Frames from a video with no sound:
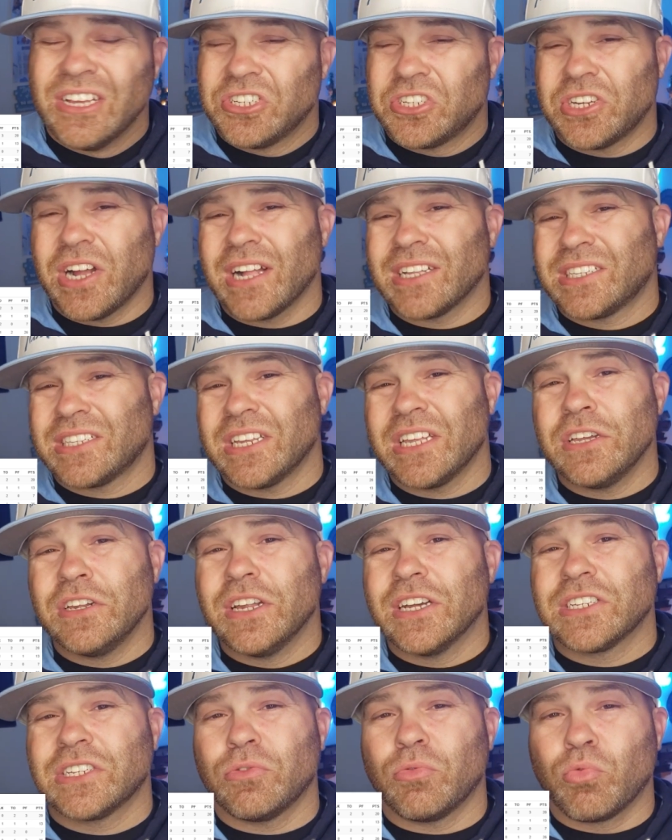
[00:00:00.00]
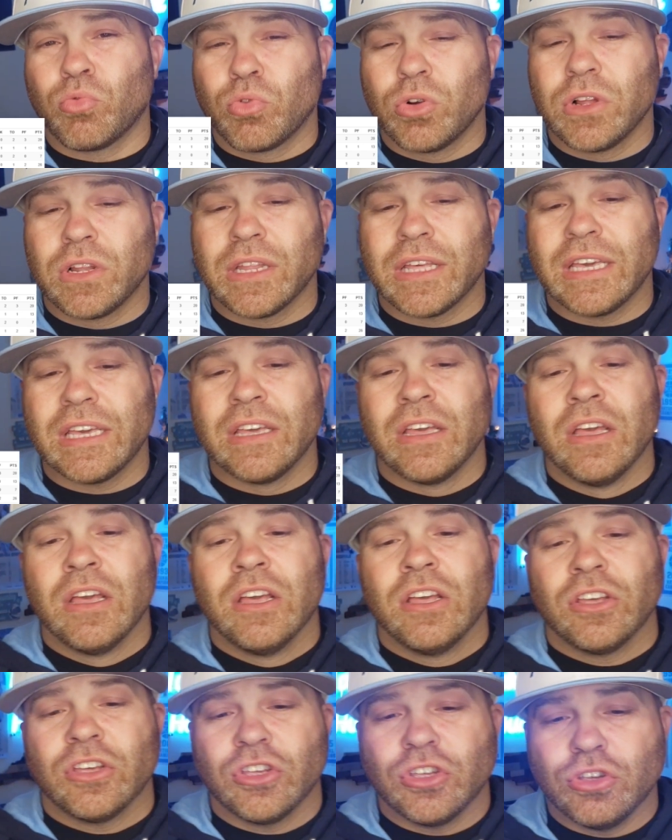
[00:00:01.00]
Shots that he doesn't really
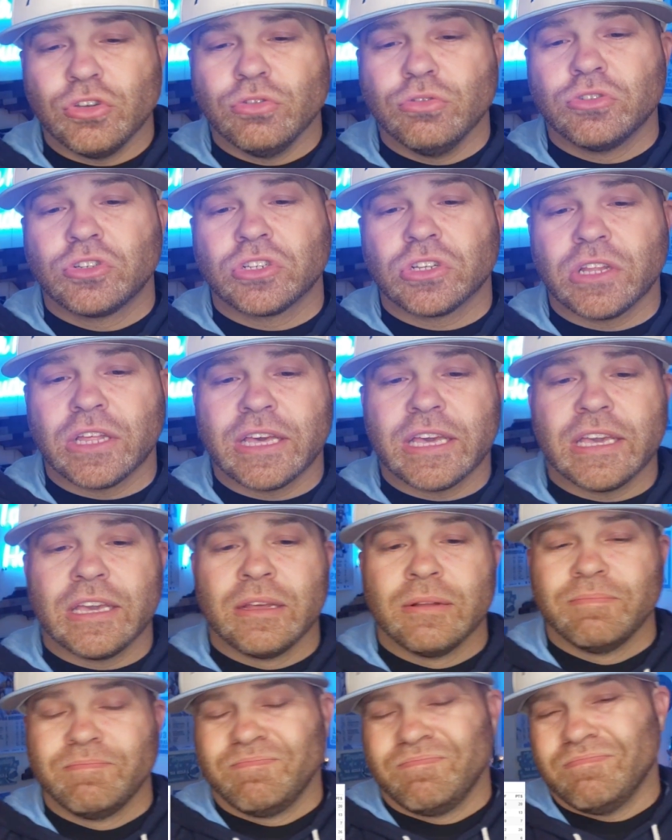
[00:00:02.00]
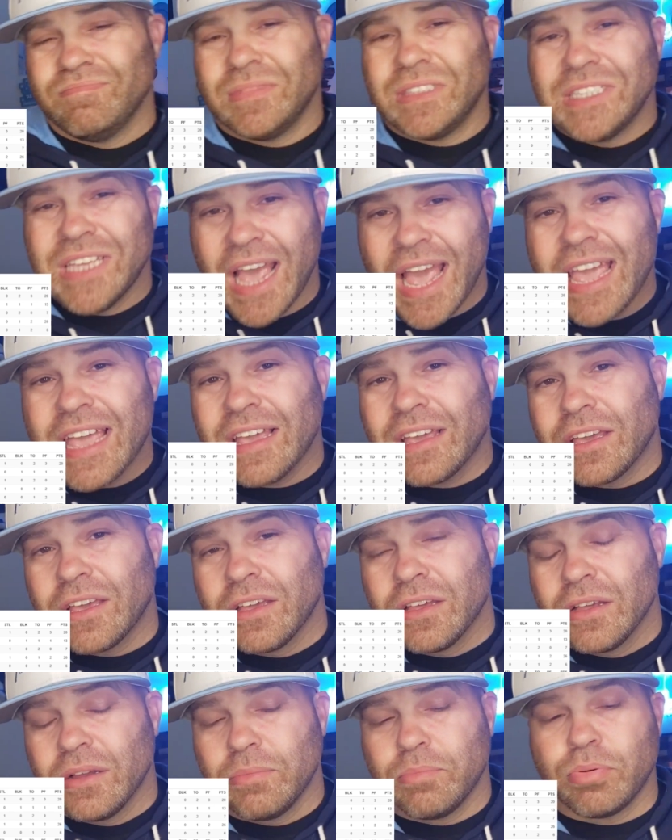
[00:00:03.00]
usually
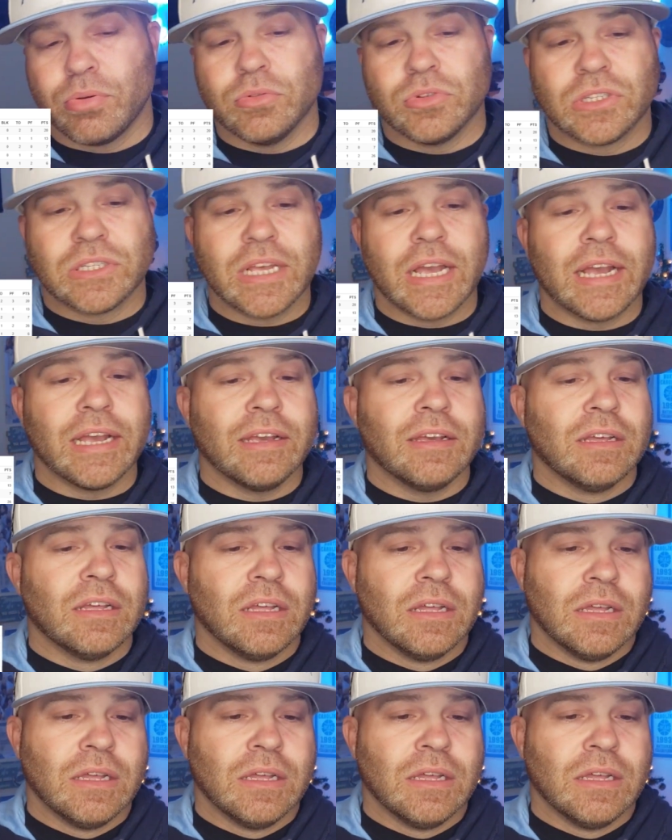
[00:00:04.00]
take, per se.